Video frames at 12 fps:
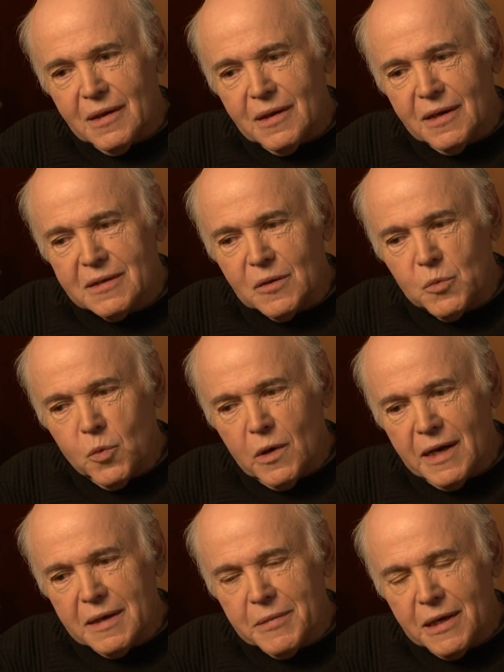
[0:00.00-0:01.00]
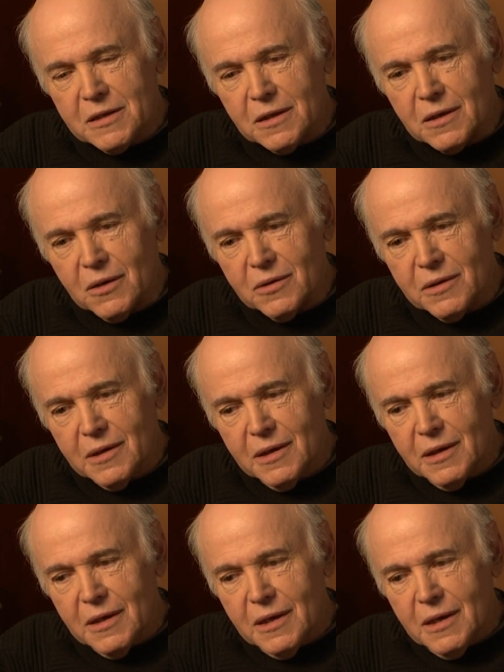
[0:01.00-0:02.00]
And I said, why Mexico?
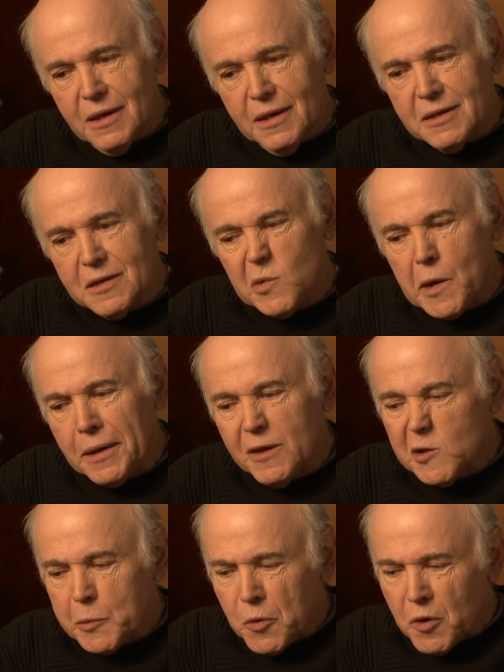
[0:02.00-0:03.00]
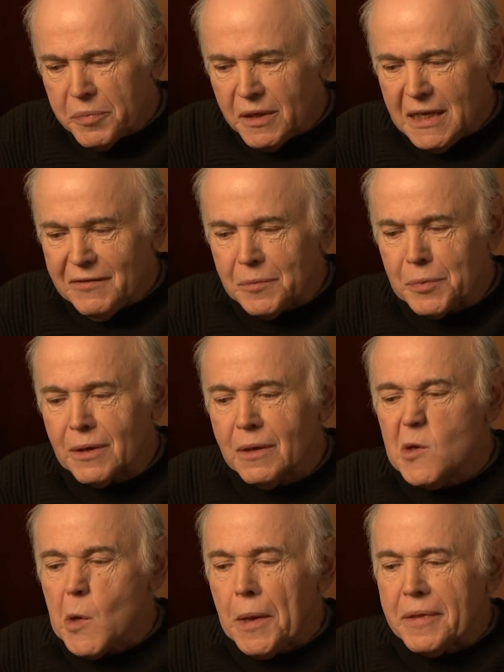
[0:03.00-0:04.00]
He says, well, it's more
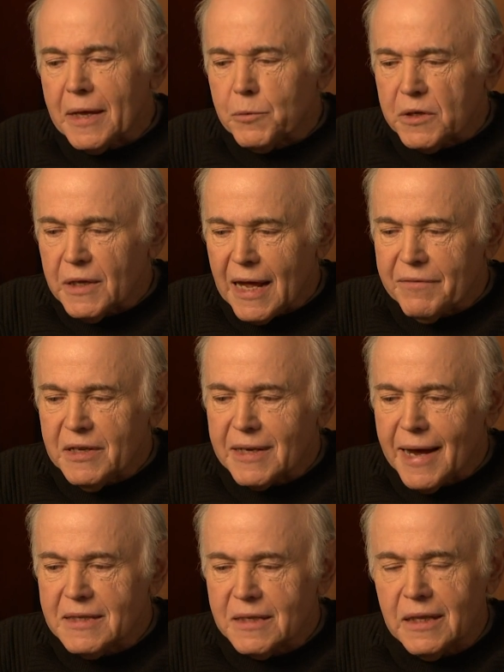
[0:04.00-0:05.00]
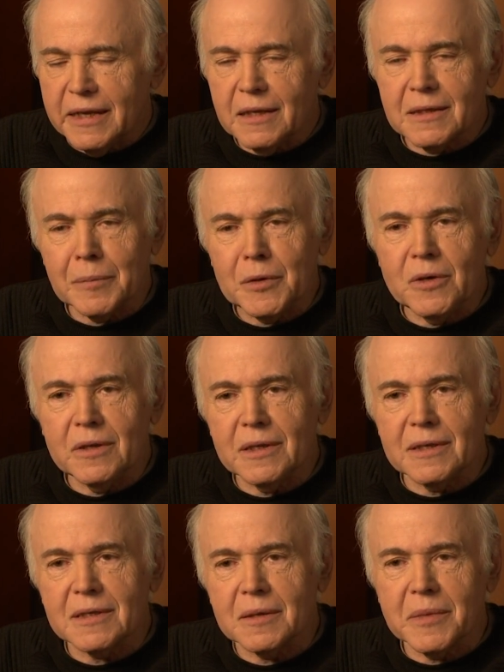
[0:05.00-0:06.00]
believable that we have these isolated
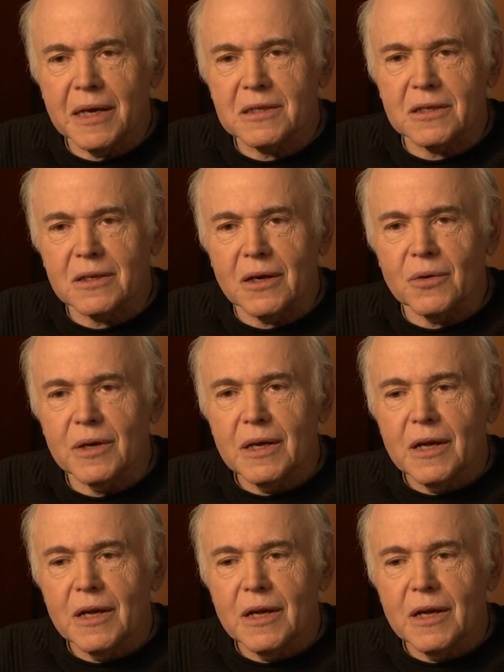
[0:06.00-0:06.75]
communities in Mexico